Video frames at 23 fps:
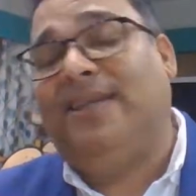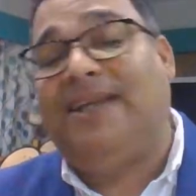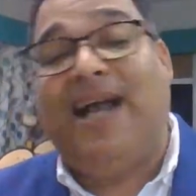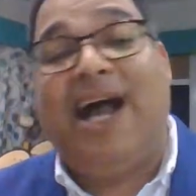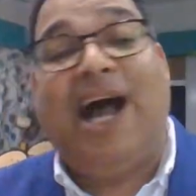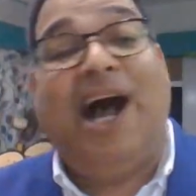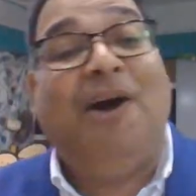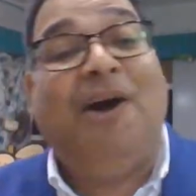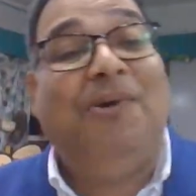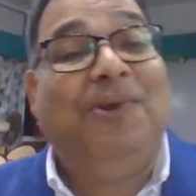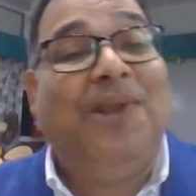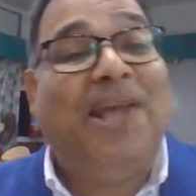
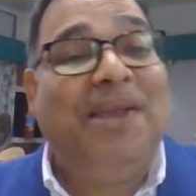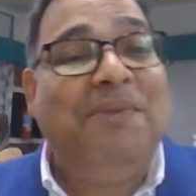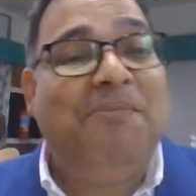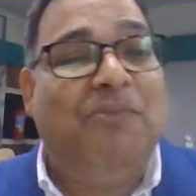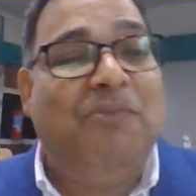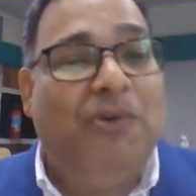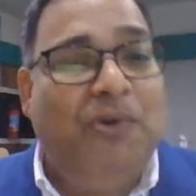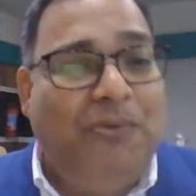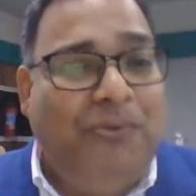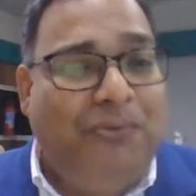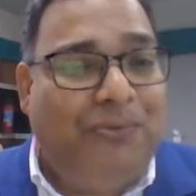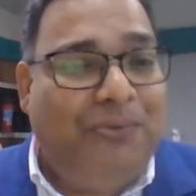how would I
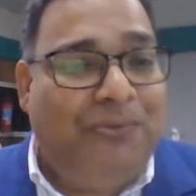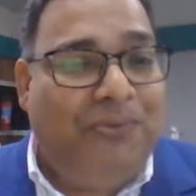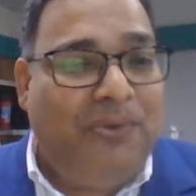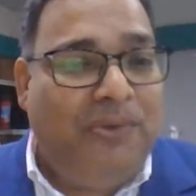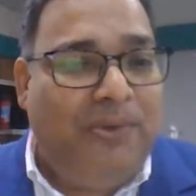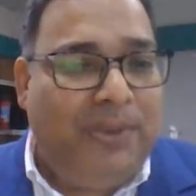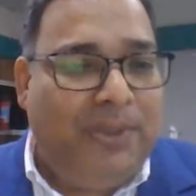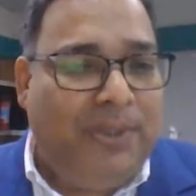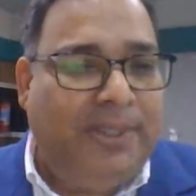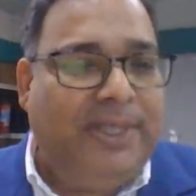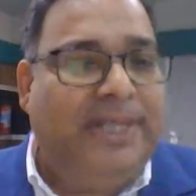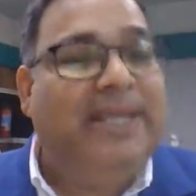move
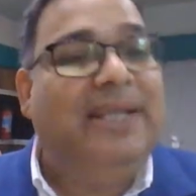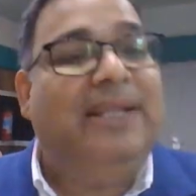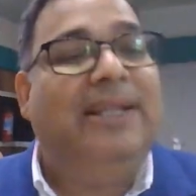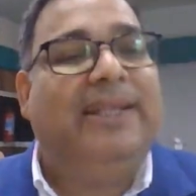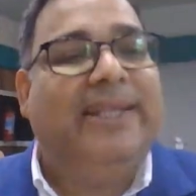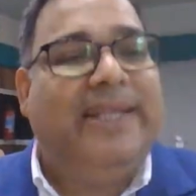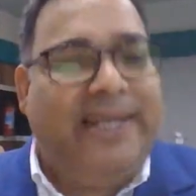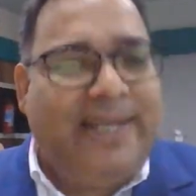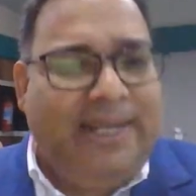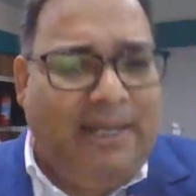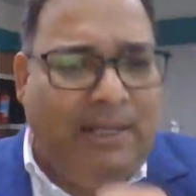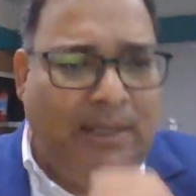till
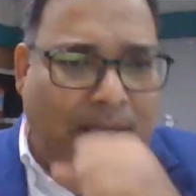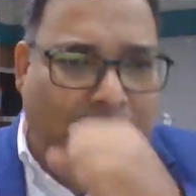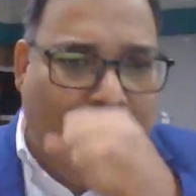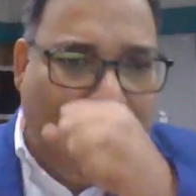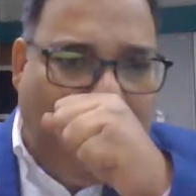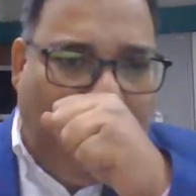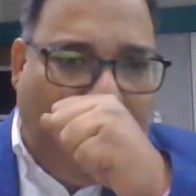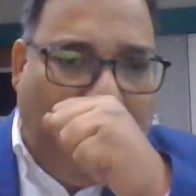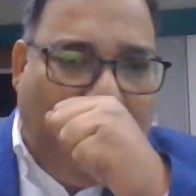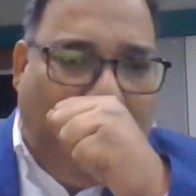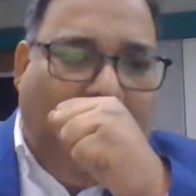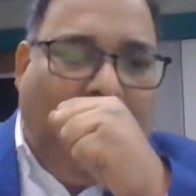then?
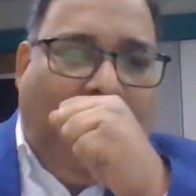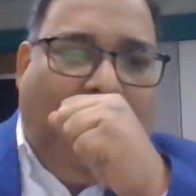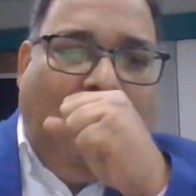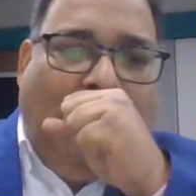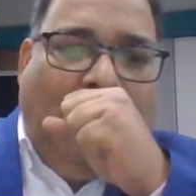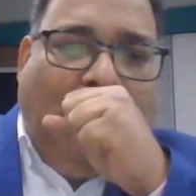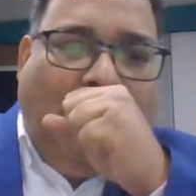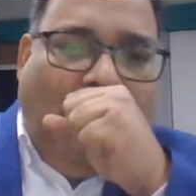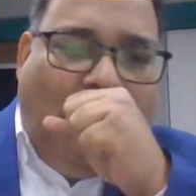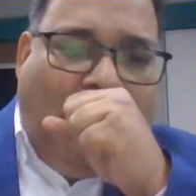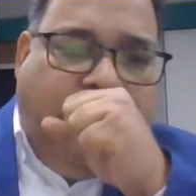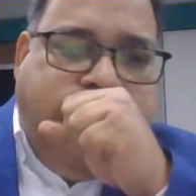
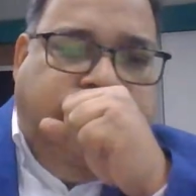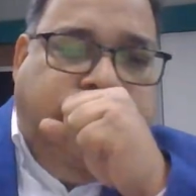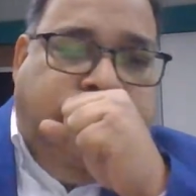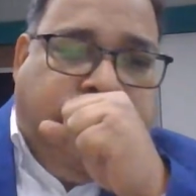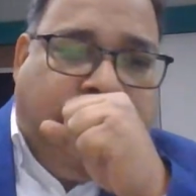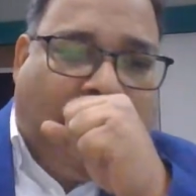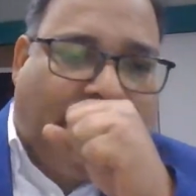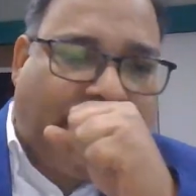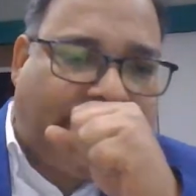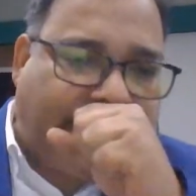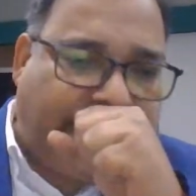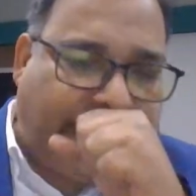
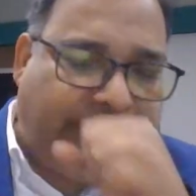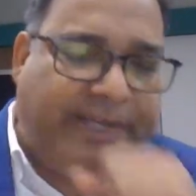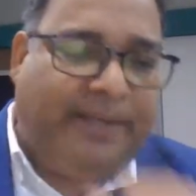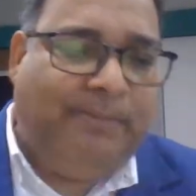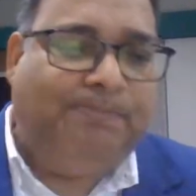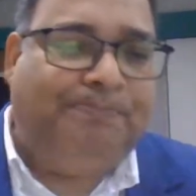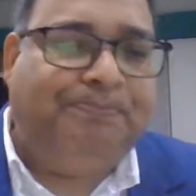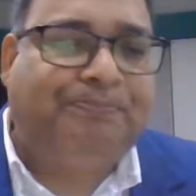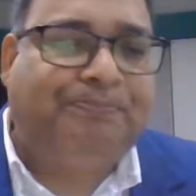Sorry.